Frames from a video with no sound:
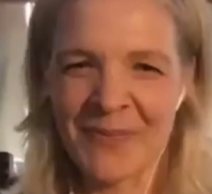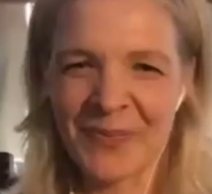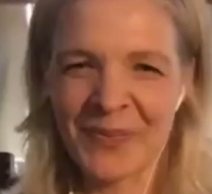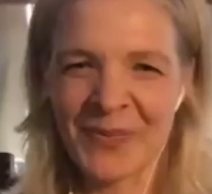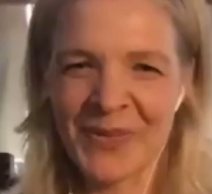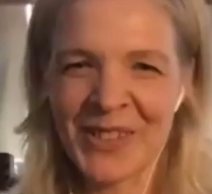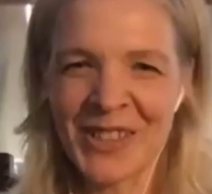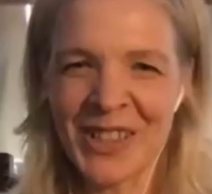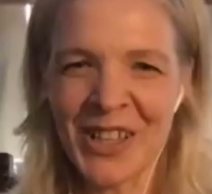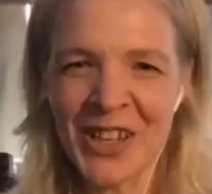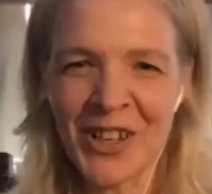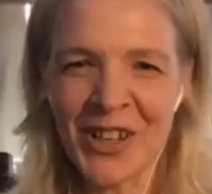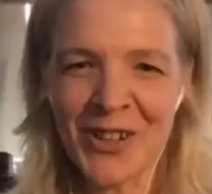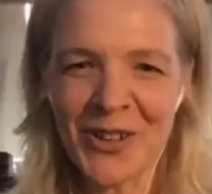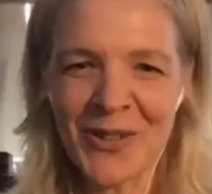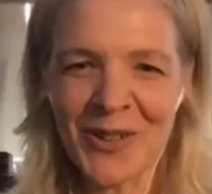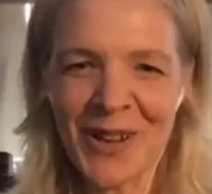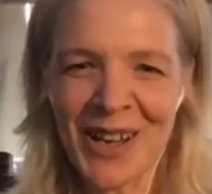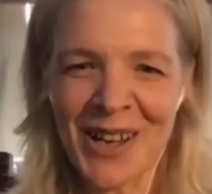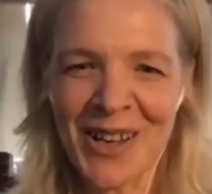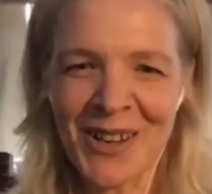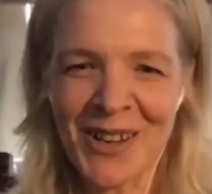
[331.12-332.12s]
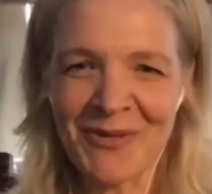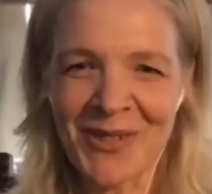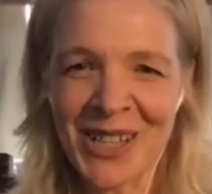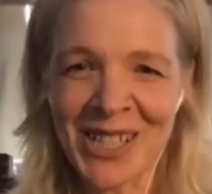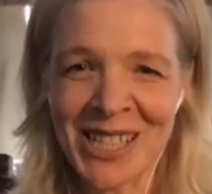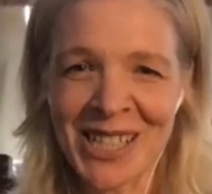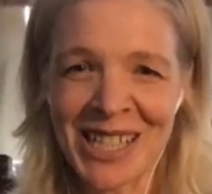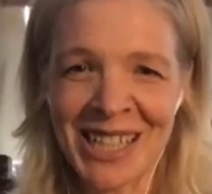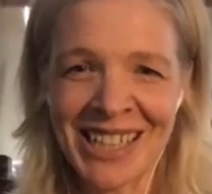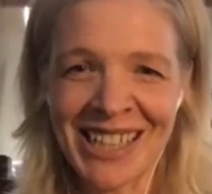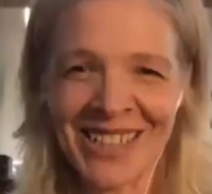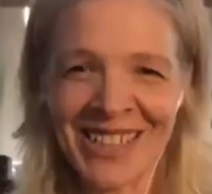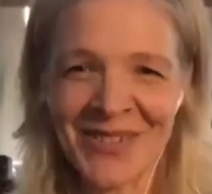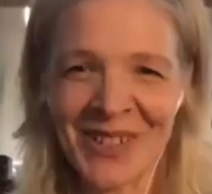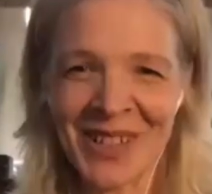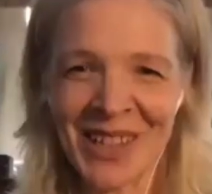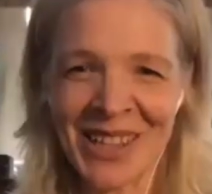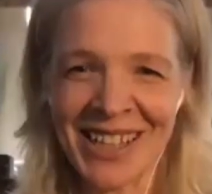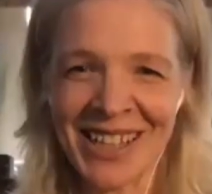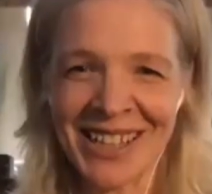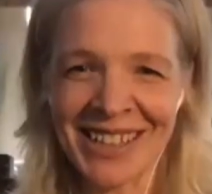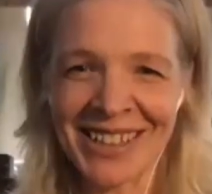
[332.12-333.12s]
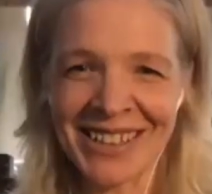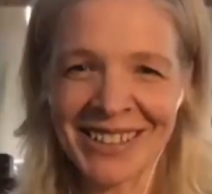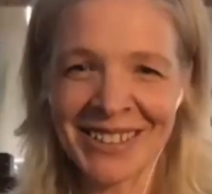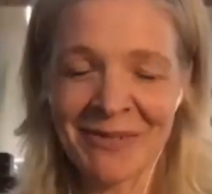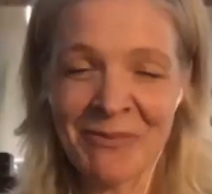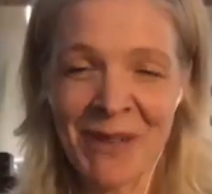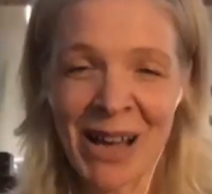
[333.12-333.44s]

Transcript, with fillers: so uh, we're dealing with a